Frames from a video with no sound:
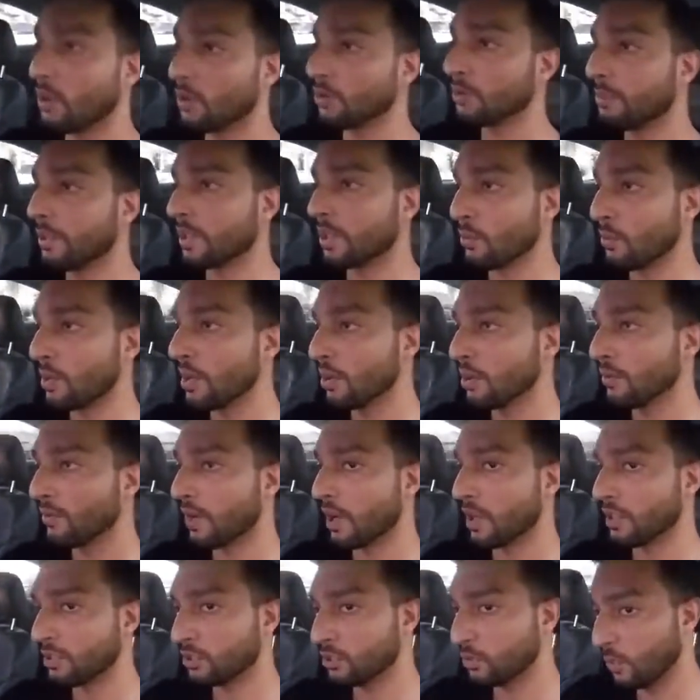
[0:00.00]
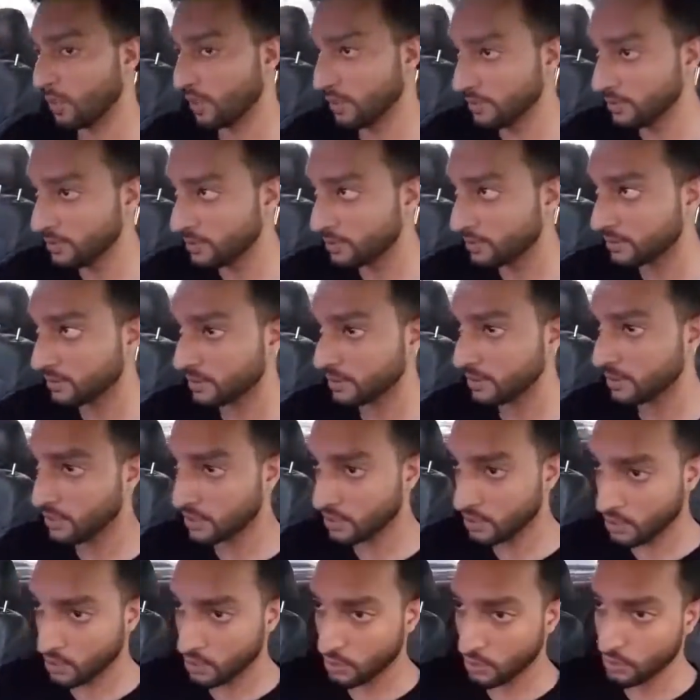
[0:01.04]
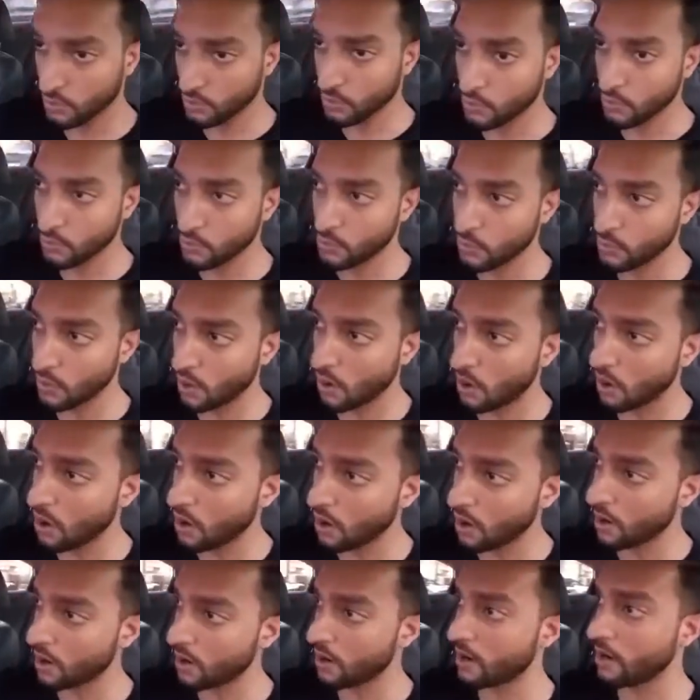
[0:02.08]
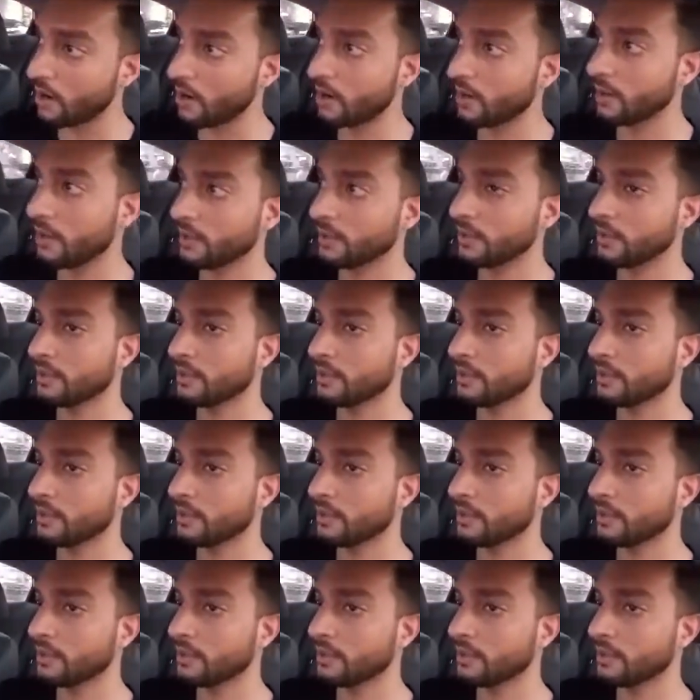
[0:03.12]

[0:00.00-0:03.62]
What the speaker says: owned by the Winklevoss twins, who are